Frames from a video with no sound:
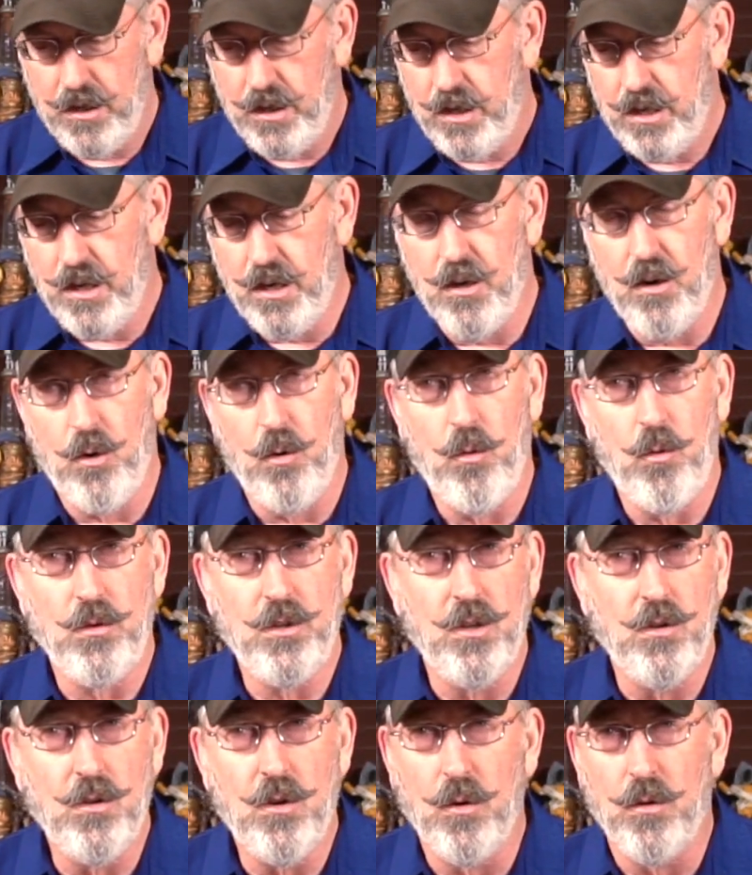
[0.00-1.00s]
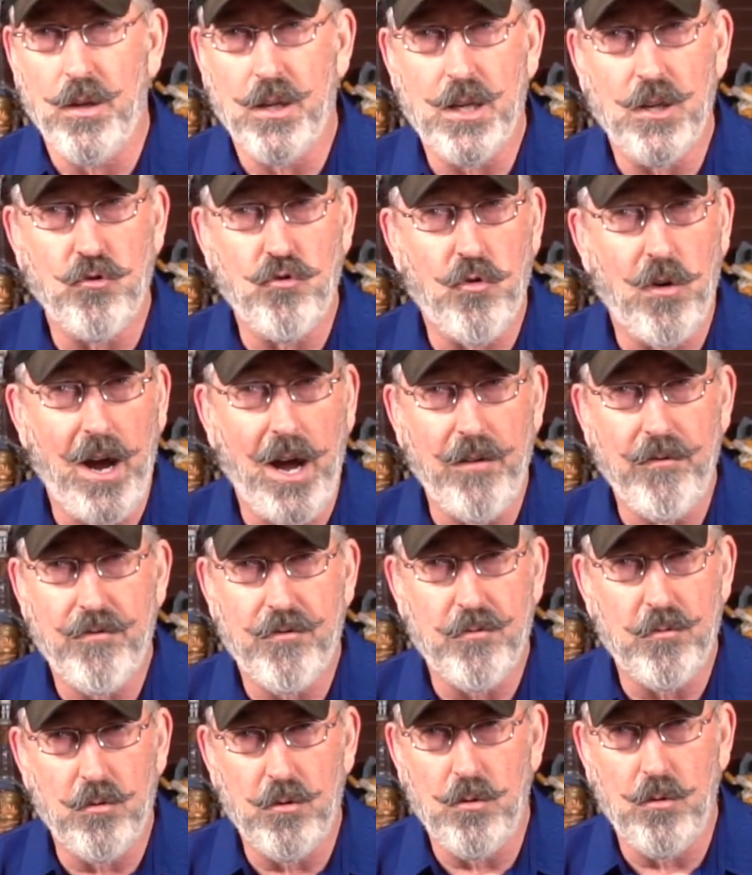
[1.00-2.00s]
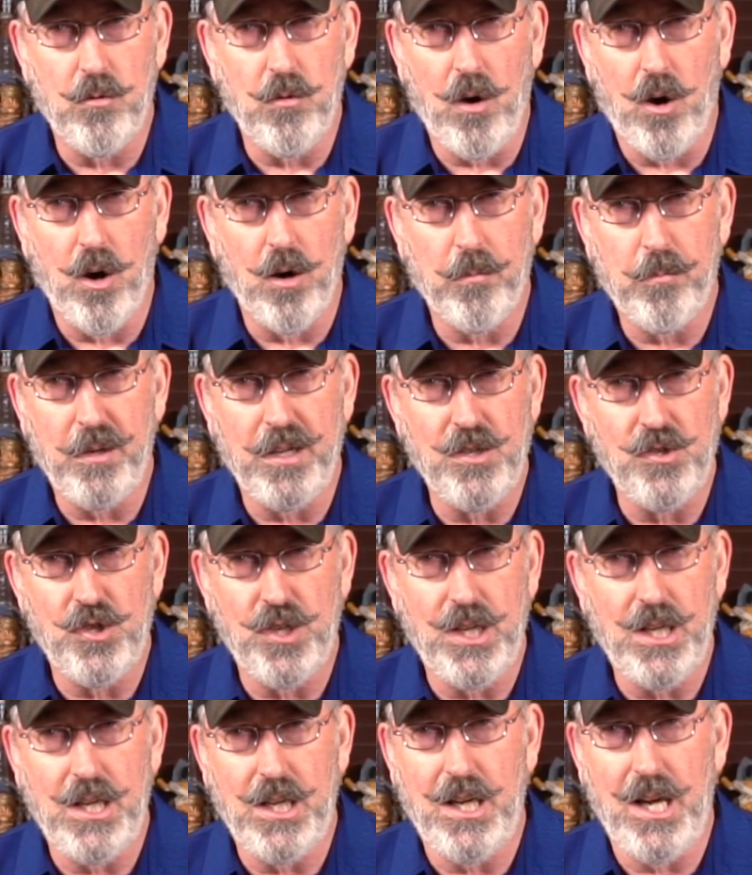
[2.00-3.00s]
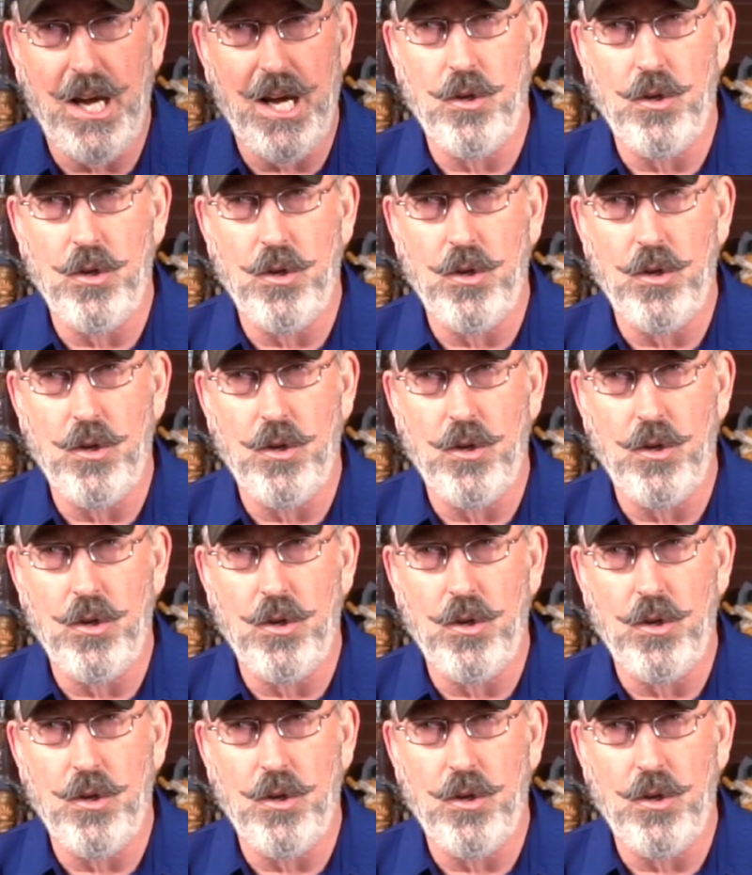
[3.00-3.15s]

you can go look at Drive-Thru RPG.